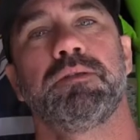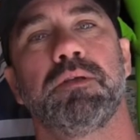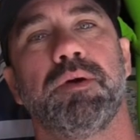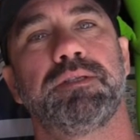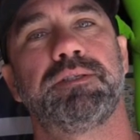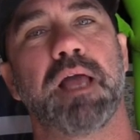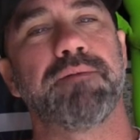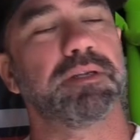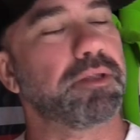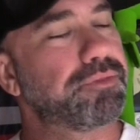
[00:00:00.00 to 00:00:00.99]
So it's
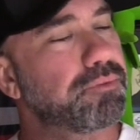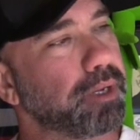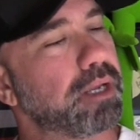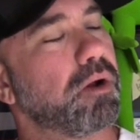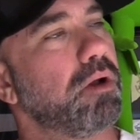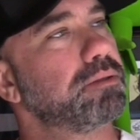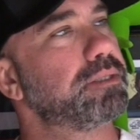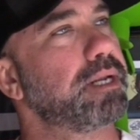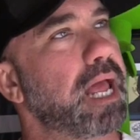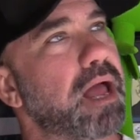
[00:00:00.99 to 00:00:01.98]
7-3 Colts
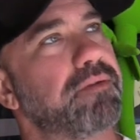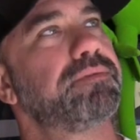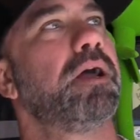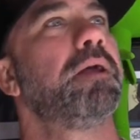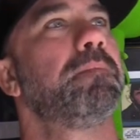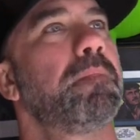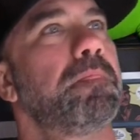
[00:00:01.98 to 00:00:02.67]
at halftime.